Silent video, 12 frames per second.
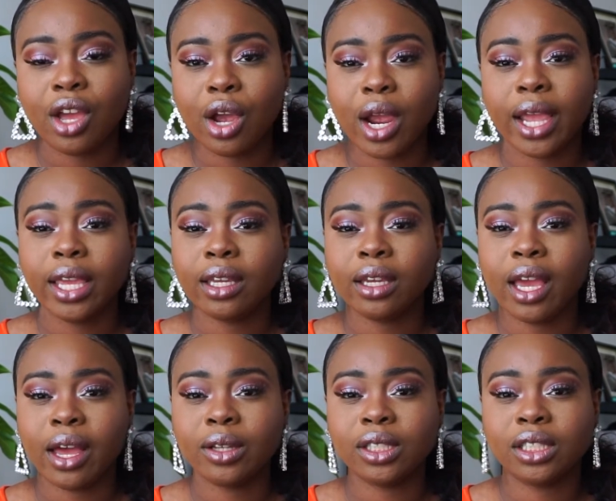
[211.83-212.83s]
all right,
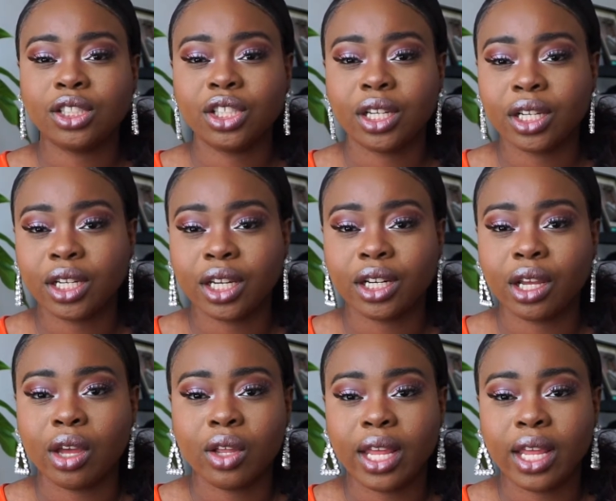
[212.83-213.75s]
how's this year gonna go?